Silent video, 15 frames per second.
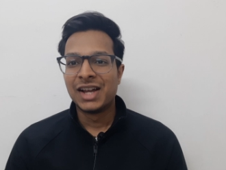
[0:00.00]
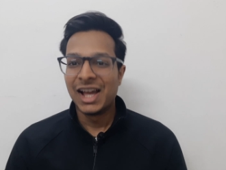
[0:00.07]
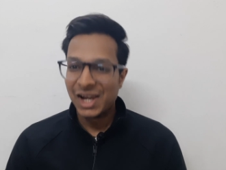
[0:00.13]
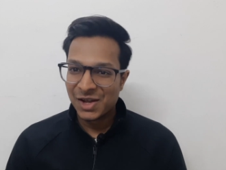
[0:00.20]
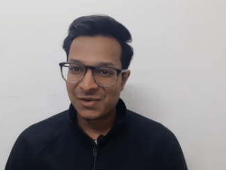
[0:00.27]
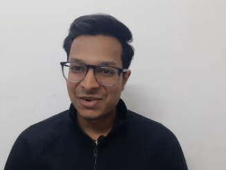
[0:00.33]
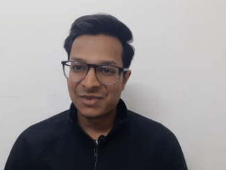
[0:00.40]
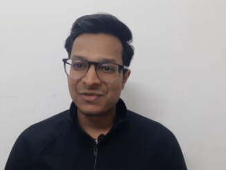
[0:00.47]

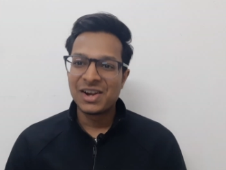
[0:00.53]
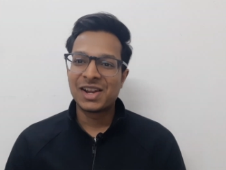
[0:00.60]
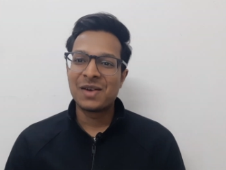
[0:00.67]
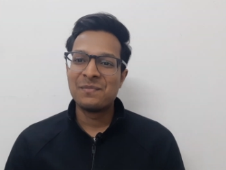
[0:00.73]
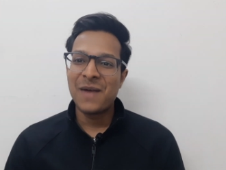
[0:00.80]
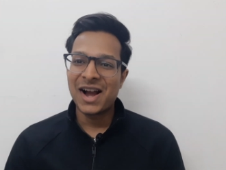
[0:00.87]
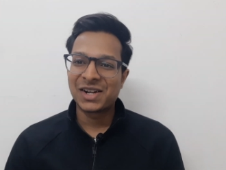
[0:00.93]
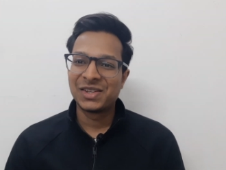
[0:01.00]
Hello everyone,
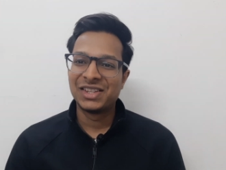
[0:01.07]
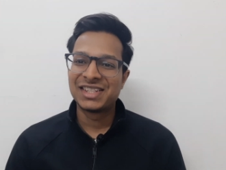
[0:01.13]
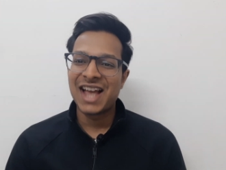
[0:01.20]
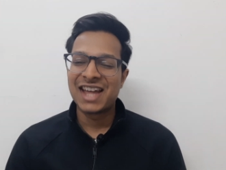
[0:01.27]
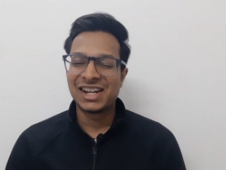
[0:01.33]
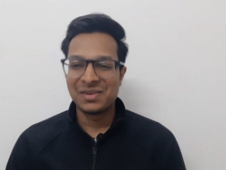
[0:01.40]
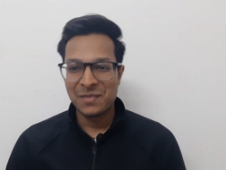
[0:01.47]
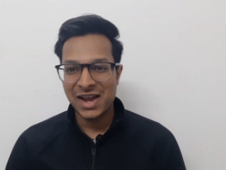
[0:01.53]
welcome back to the
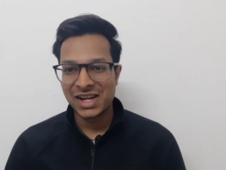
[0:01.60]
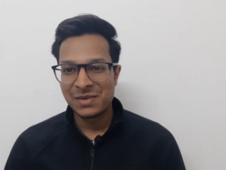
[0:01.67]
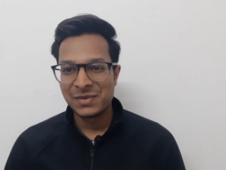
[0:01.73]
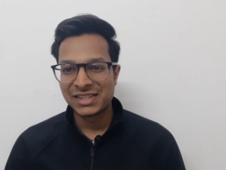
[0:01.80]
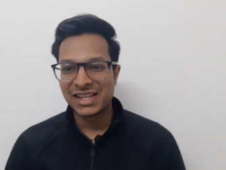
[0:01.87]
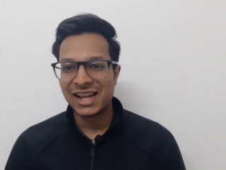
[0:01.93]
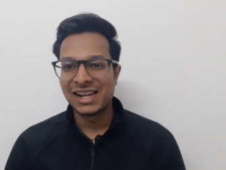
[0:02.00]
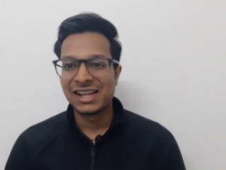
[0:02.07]
channel. My name
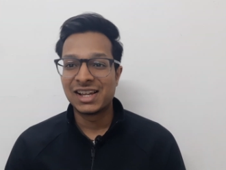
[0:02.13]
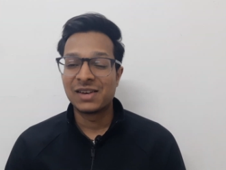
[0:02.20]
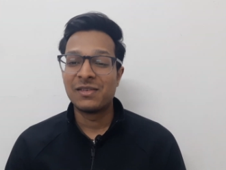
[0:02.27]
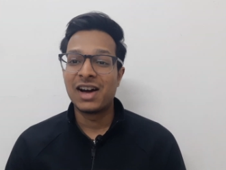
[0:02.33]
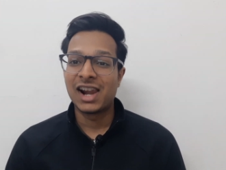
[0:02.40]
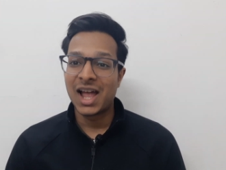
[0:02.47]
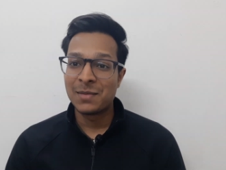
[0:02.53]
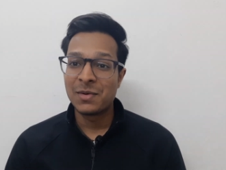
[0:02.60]
is Sahil
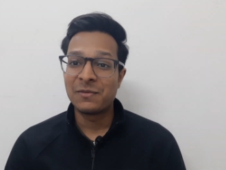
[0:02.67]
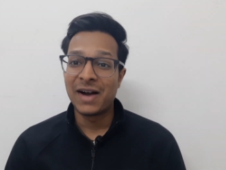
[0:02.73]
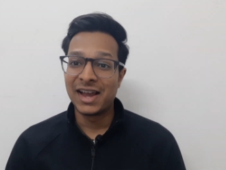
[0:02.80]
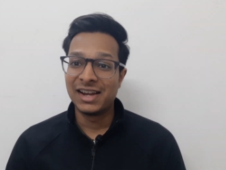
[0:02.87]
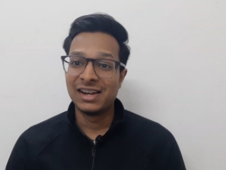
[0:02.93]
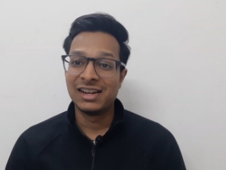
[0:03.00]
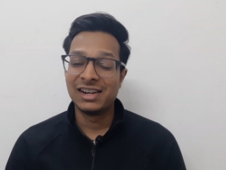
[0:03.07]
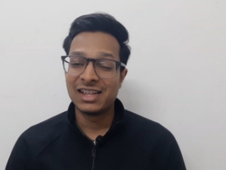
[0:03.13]
Agrawal. I'm a
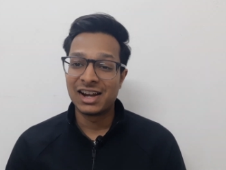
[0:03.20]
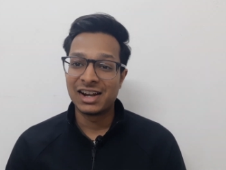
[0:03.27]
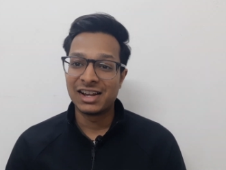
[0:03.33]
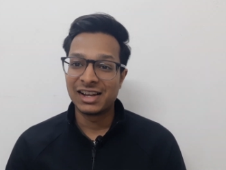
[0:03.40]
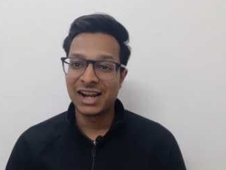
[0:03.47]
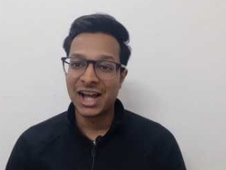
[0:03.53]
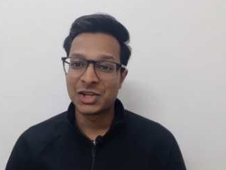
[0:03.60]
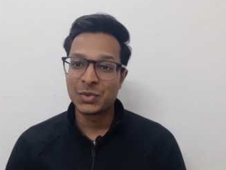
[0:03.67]
final year
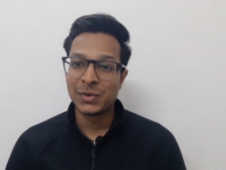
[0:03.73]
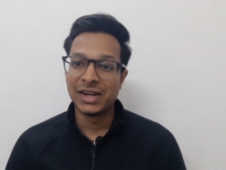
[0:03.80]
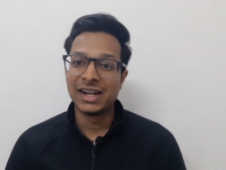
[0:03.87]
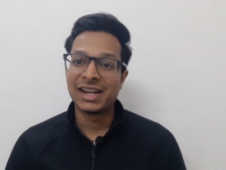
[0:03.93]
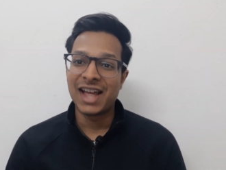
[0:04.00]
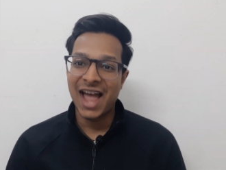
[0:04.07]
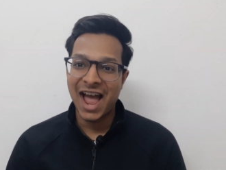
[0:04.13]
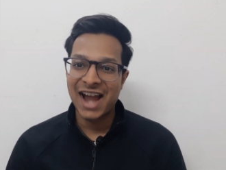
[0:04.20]

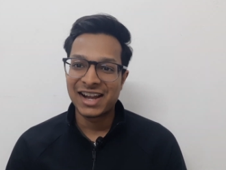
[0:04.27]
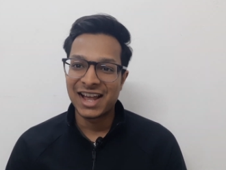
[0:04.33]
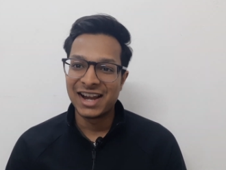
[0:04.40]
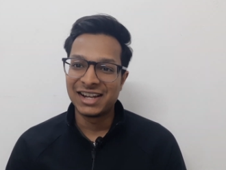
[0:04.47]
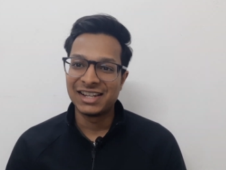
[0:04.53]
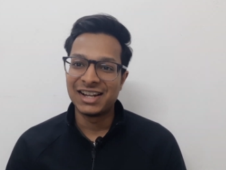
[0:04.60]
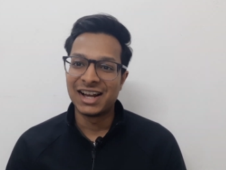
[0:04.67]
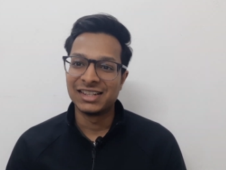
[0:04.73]
undergraduate at
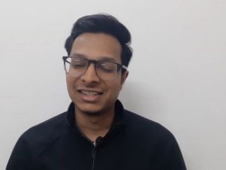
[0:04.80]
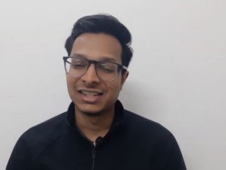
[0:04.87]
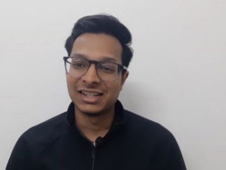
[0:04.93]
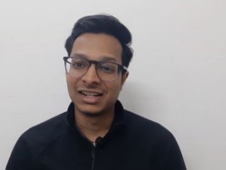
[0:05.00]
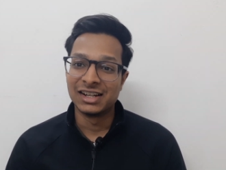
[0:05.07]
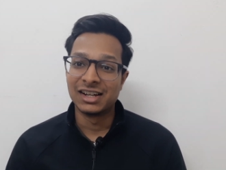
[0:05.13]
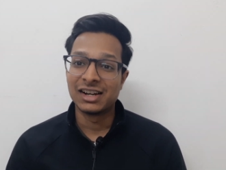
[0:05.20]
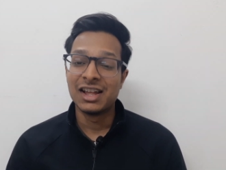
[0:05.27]
IIT
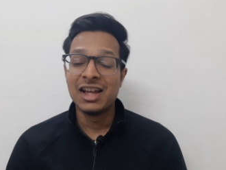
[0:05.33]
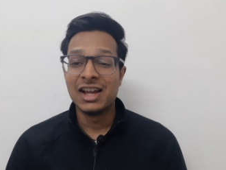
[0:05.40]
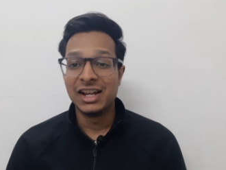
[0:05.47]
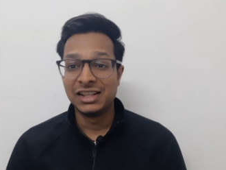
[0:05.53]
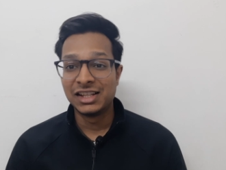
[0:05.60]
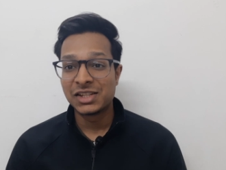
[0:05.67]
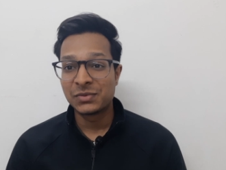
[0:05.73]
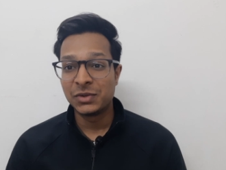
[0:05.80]
Gandhinagar.
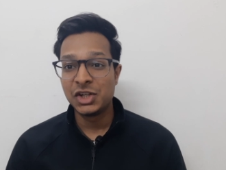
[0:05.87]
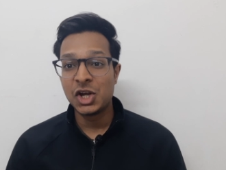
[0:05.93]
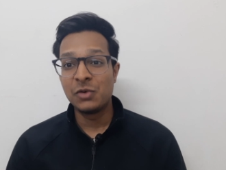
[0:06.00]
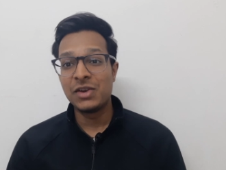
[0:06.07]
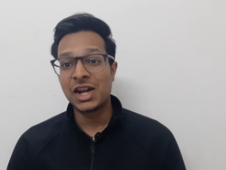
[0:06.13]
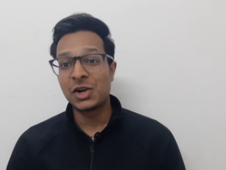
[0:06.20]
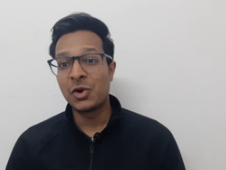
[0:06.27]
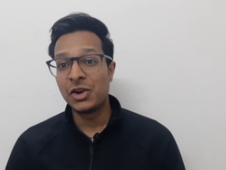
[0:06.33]
In this video,
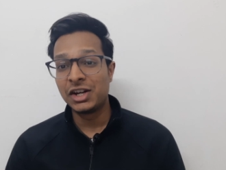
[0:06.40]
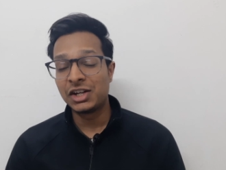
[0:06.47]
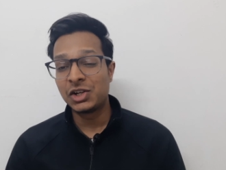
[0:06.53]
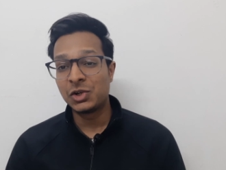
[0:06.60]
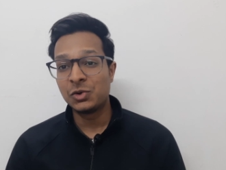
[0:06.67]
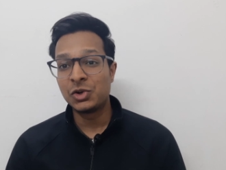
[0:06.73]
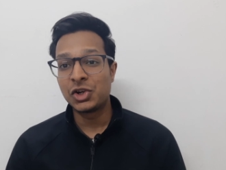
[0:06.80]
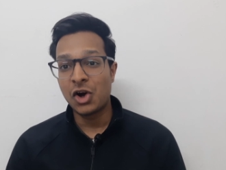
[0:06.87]
we are going
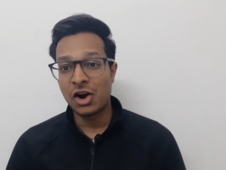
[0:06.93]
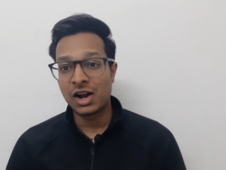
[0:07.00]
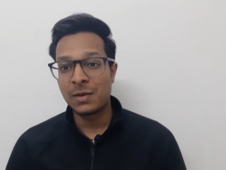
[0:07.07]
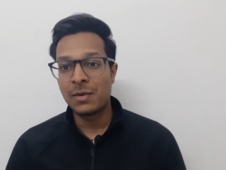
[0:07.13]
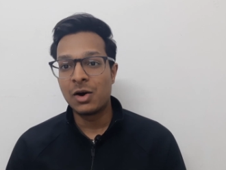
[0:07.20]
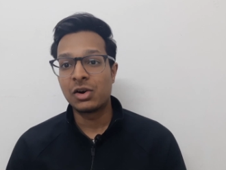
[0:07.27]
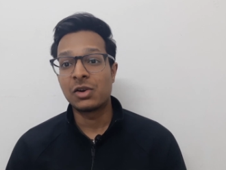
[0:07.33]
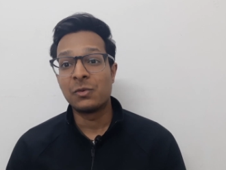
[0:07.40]
to talk
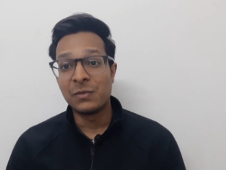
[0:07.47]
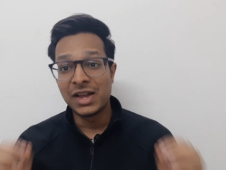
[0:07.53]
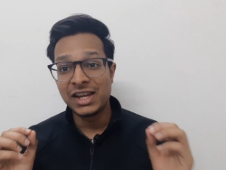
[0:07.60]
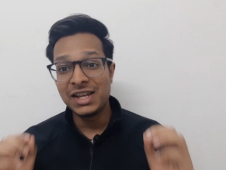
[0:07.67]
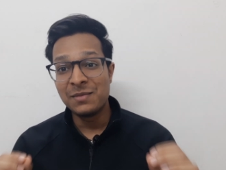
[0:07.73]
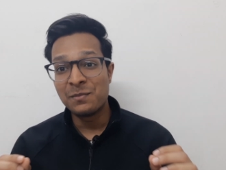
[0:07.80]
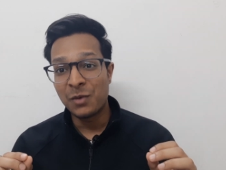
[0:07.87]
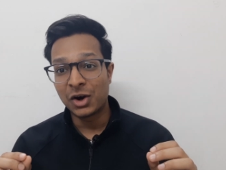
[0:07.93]
about a
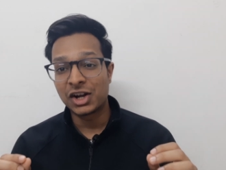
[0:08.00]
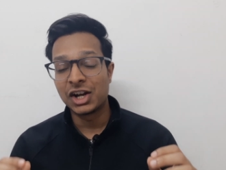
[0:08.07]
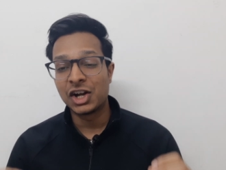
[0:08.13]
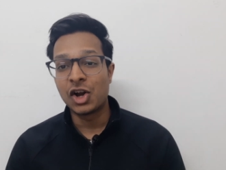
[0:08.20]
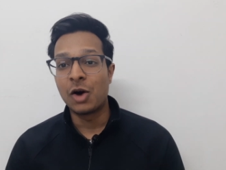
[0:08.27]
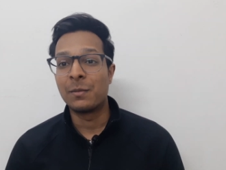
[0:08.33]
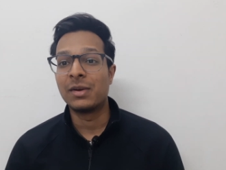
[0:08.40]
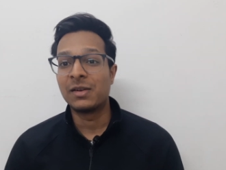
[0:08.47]
very important
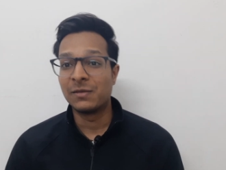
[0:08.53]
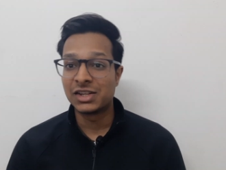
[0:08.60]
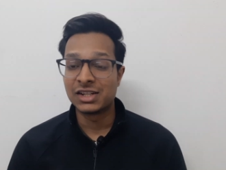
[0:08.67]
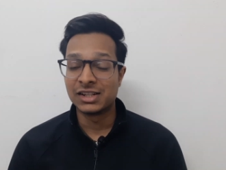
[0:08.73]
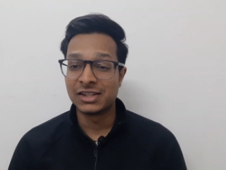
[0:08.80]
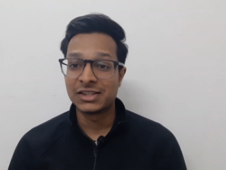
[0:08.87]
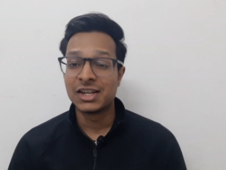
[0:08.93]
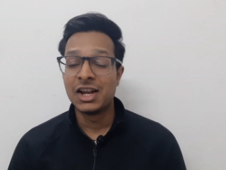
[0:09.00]
topic, which
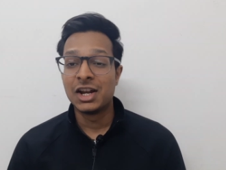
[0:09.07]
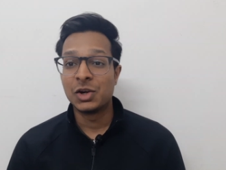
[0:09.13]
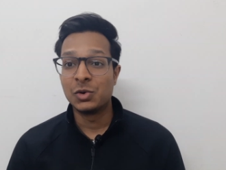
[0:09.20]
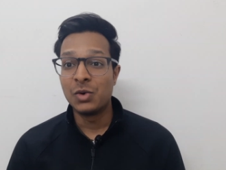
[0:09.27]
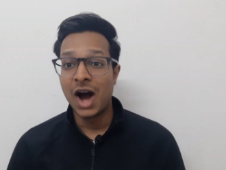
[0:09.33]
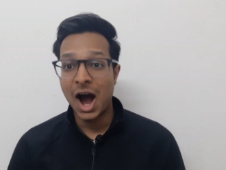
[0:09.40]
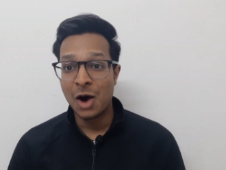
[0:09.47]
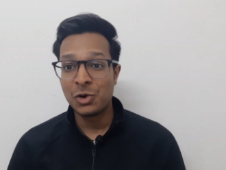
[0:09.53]
is
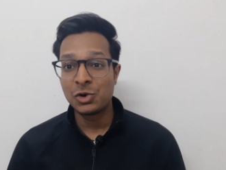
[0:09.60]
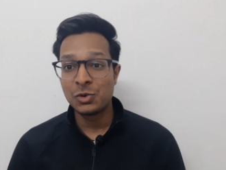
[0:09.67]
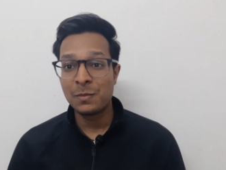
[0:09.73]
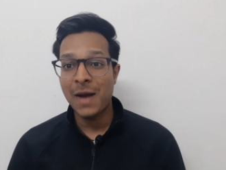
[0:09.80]
to how to